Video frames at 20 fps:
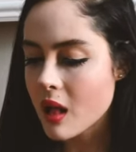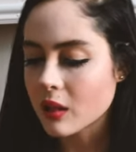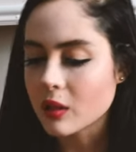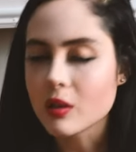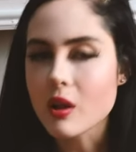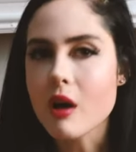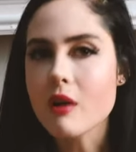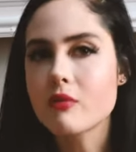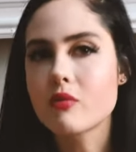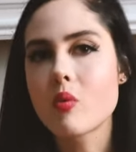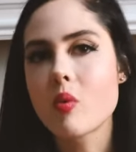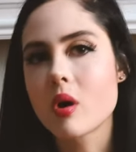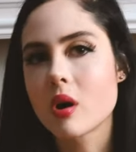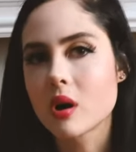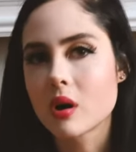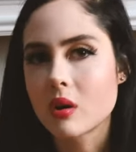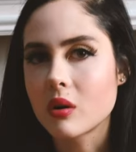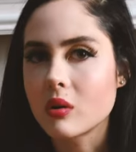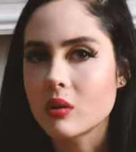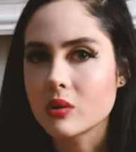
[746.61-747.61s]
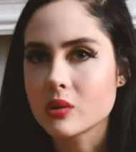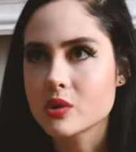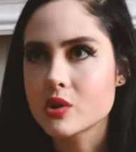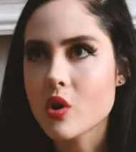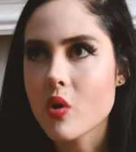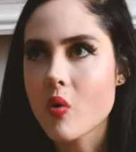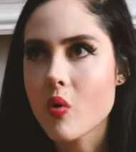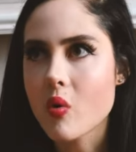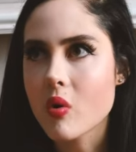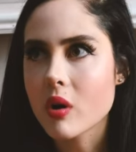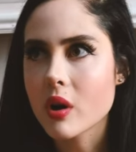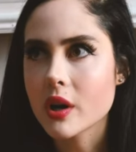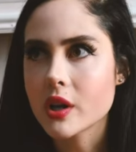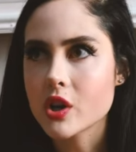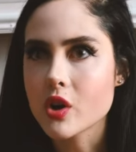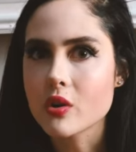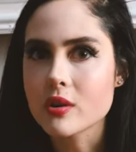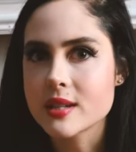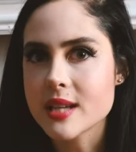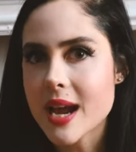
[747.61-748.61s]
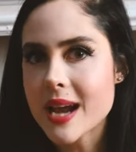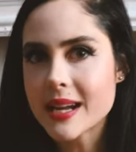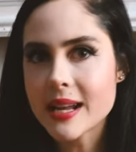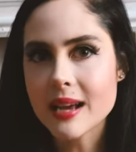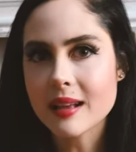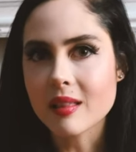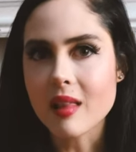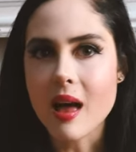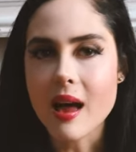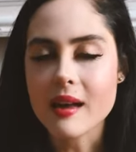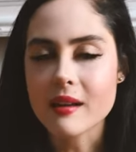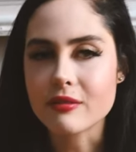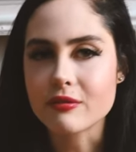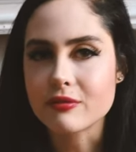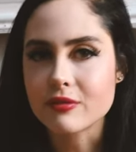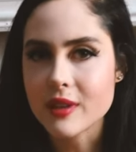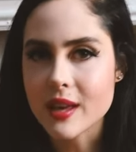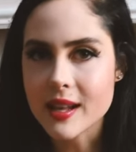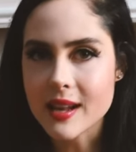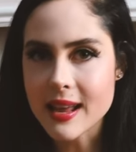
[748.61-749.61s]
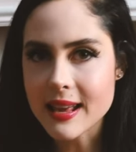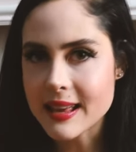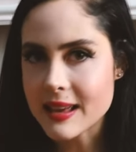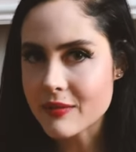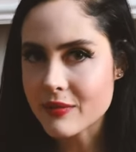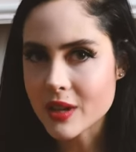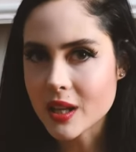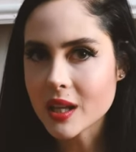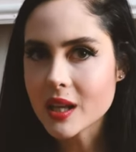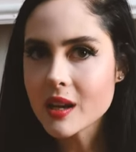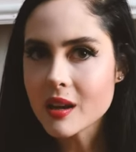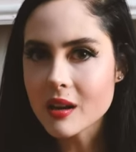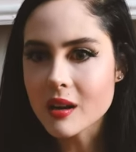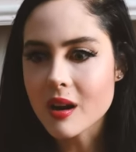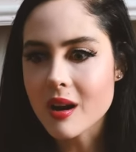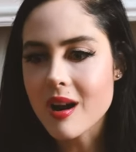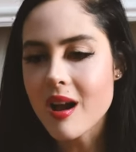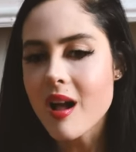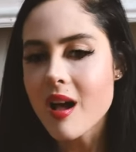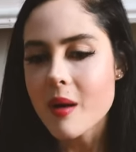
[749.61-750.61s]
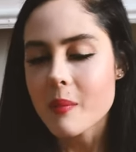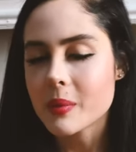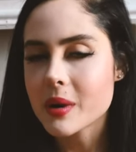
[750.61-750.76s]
love world or your dating life in a given year,